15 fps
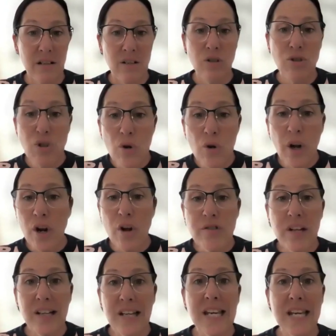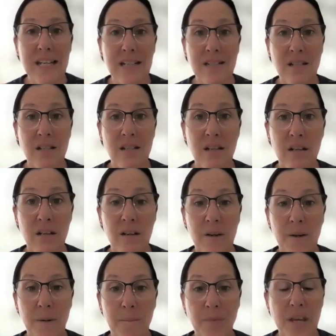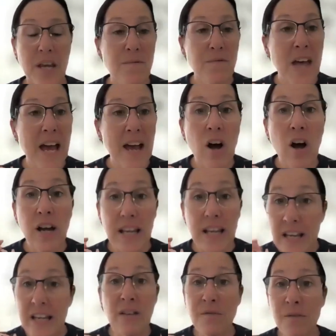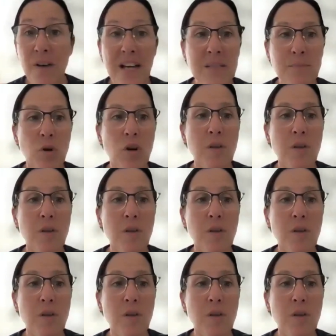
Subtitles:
You do not own the lead if they are in Facebook.